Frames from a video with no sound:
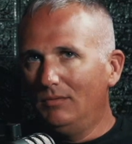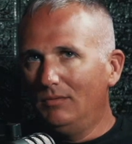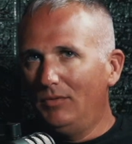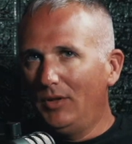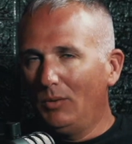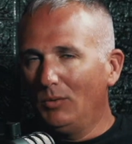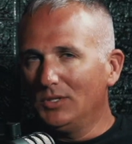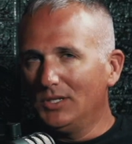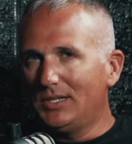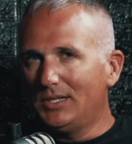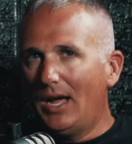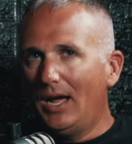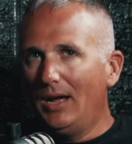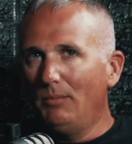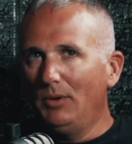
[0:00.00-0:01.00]
was a
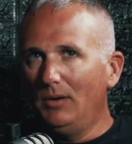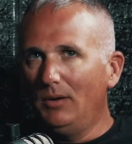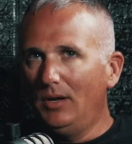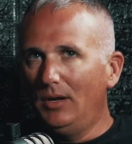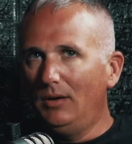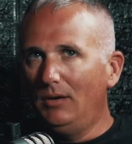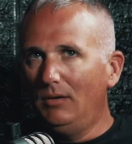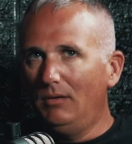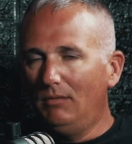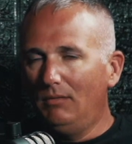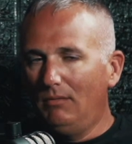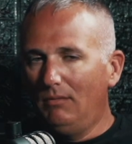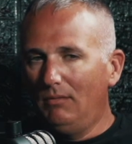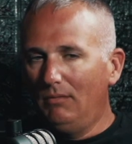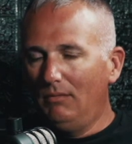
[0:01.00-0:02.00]
time in
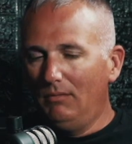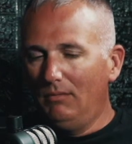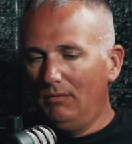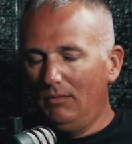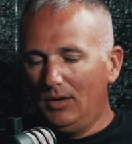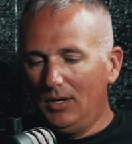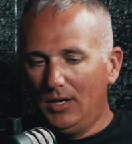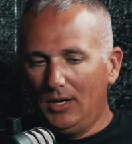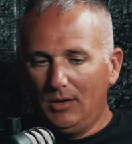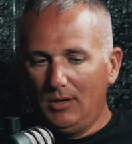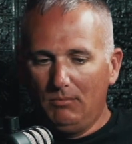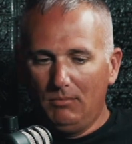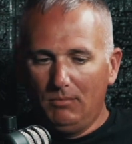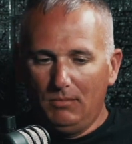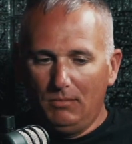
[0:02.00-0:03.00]

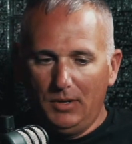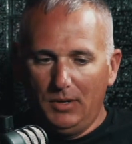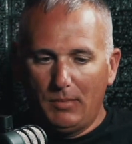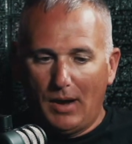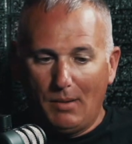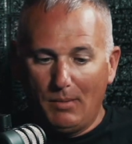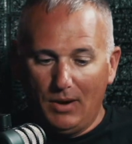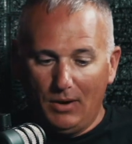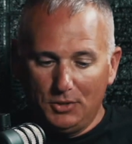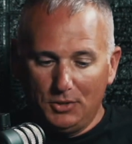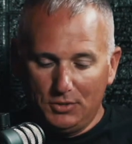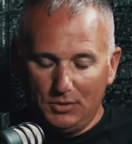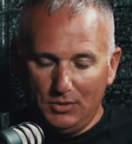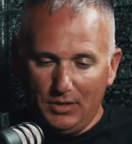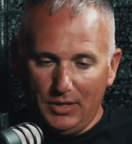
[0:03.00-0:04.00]
my marriage,
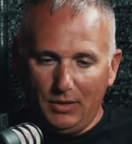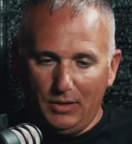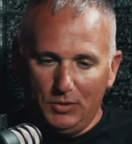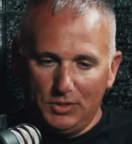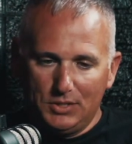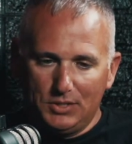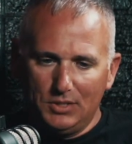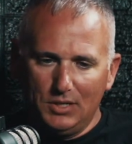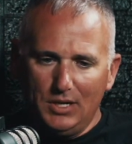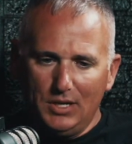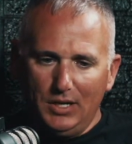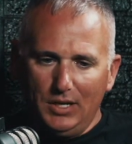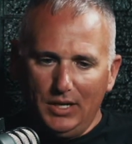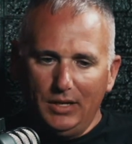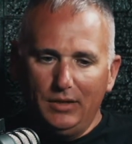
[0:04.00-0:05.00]
and it was
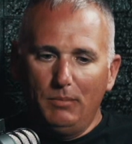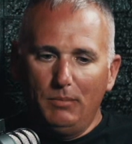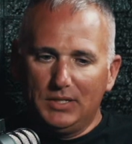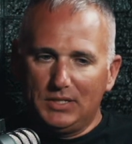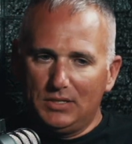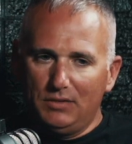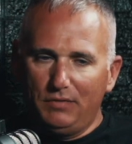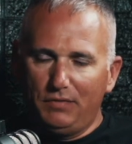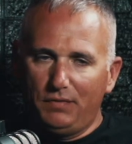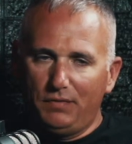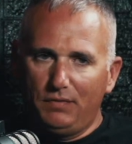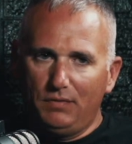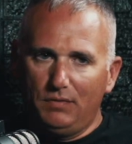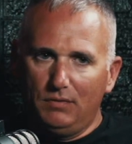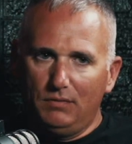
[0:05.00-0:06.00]
in the midst
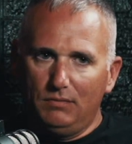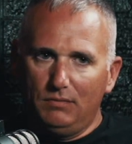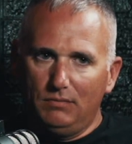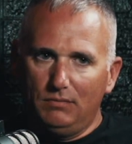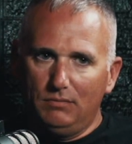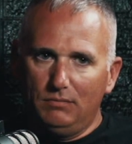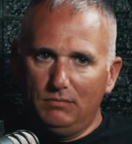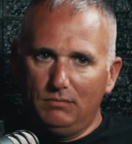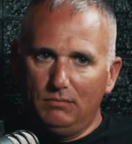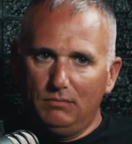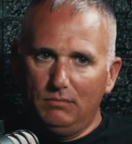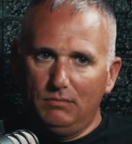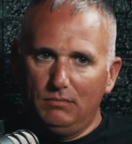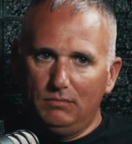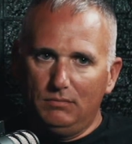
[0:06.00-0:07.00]
of
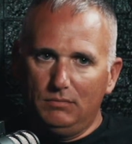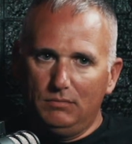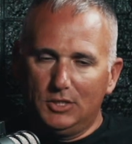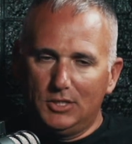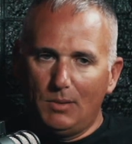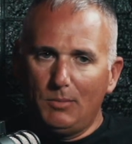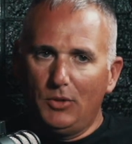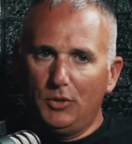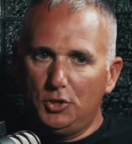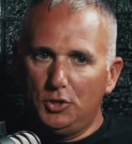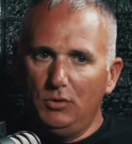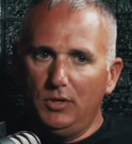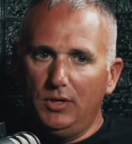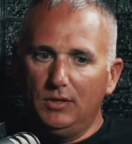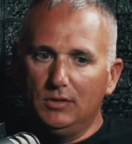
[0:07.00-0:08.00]
some of the
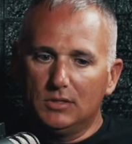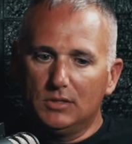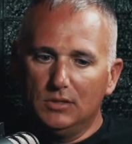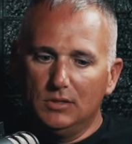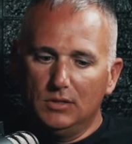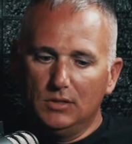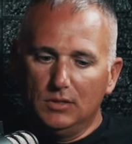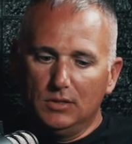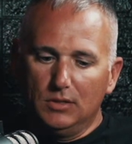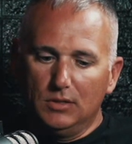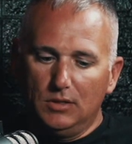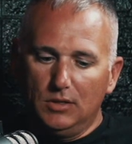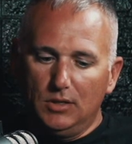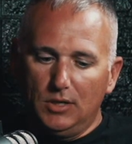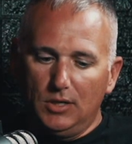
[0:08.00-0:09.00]
shootings
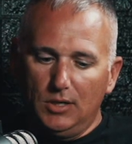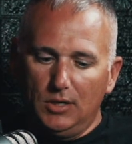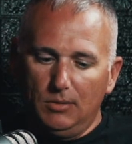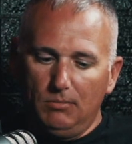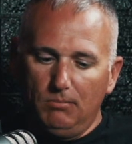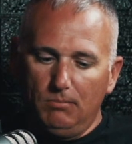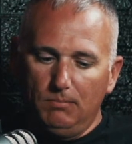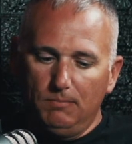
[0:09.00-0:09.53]
where